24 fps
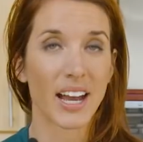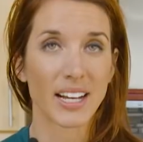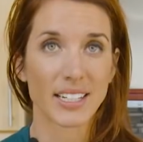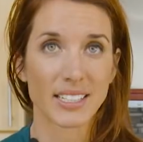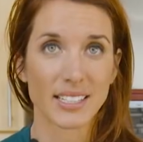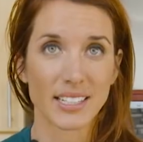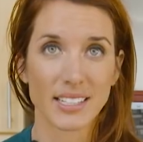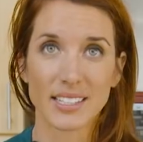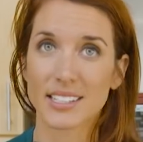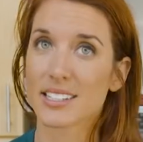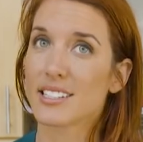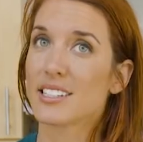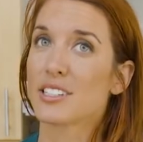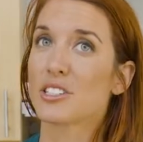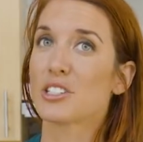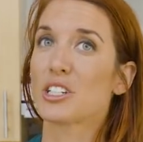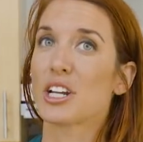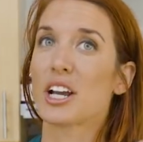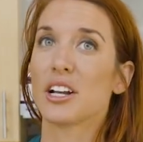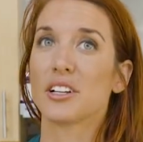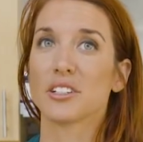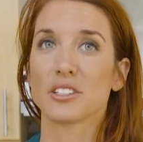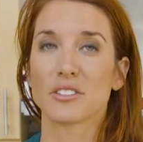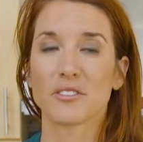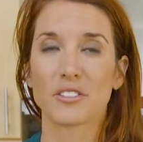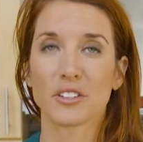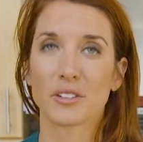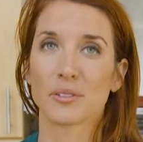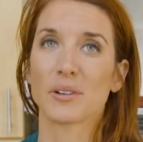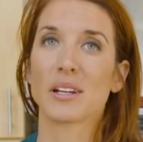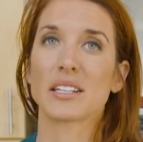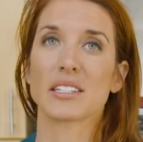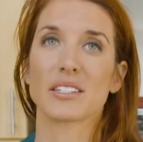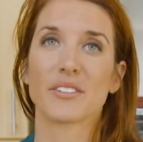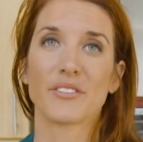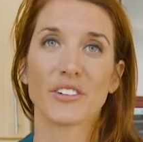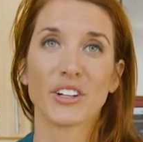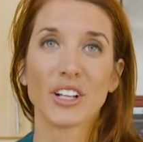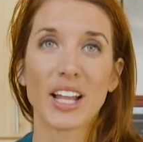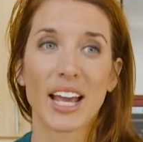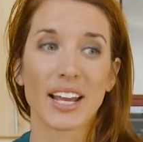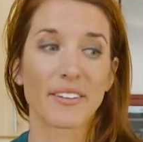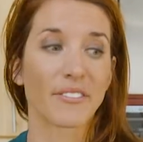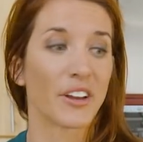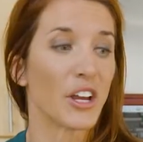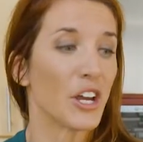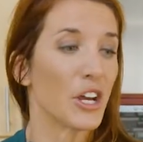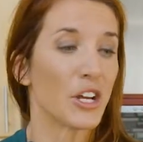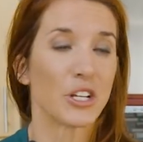access to this challenge for the rest of your life.